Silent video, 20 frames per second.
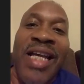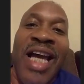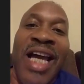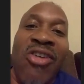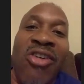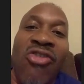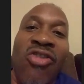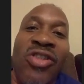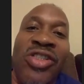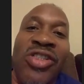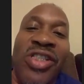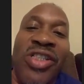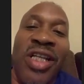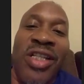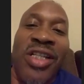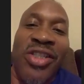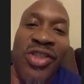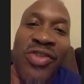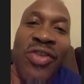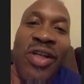They got caught
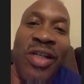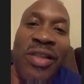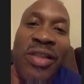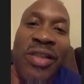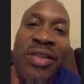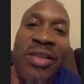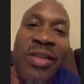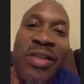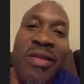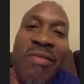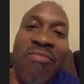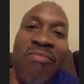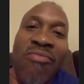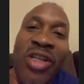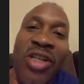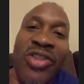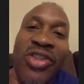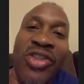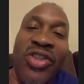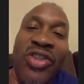selling drugs.
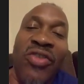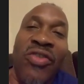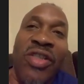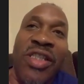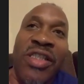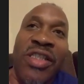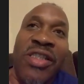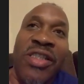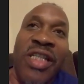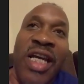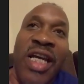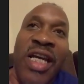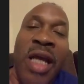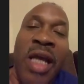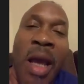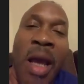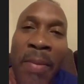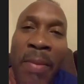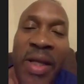Mark Stewart is dead.